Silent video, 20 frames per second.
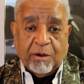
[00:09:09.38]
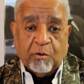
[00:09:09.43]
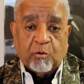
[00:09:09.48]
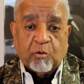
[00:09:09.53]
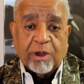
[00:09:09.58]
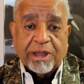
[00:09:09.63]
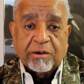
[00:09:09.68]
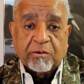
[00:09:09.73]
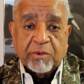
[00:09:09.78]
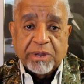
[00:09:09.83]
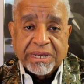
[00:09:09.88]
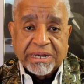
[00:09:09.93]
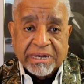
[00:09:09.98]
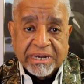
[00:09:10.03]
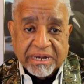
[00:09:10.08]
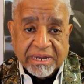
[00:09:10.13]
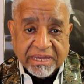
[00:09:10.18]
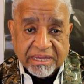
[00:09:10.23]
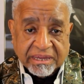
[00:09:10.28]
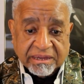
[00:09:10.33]
where we
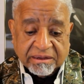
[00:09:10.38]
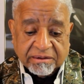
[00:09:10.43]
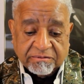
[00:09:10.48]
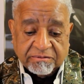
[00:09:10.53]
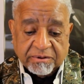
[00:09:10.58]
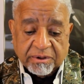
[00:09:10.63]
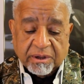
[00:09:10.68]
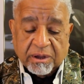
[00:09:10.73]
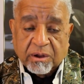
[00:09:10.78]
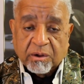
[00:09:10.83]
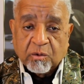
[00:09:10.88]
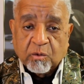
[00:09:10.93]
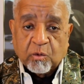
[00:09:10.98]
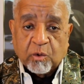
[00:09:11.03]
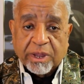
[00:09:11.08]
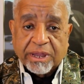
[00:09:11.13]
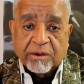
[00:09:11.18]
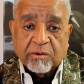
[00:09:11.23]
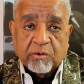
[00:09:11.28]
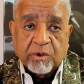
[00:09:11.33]
live,
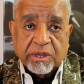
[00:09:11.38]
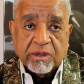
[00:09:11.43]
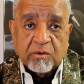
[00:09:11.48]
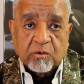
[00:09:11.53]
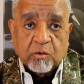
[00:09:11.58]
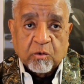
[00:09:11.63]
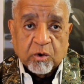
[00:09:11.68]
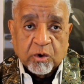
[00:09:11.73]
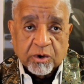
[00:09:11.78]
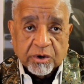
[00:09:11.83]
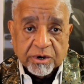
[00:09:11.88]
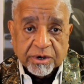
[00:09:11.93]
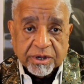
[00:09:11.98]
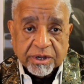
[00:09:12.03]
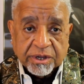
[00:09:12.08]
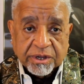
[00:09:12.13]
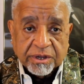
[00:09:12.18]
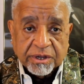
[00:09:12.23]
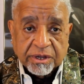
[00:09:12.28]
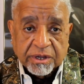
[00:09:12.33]
where we
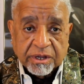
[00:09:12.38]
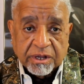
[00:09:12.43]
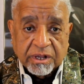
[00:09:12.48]
work,